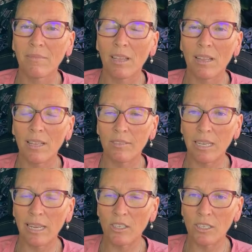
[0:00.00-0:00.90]
I'll have to
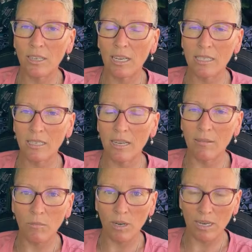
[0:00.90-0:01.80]
catch it next
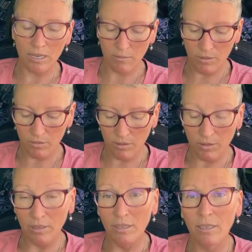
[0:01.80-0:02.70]
time when I come through.
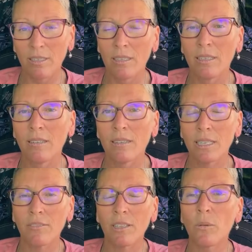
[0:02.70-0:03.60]

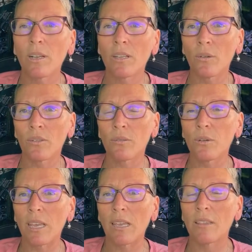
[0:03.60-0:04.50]
Definitely want to go through
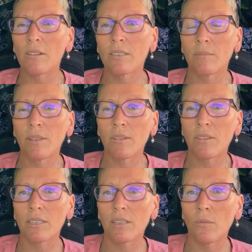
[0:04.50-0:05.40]
again. There's some other
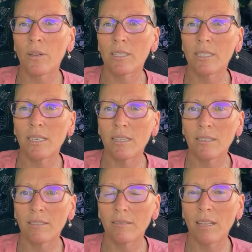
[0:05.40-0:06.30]
things I want to see
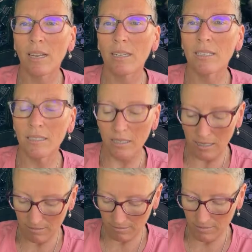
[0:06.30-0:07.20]
that I didn't
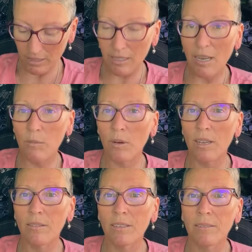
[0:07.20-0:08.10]
see this time around.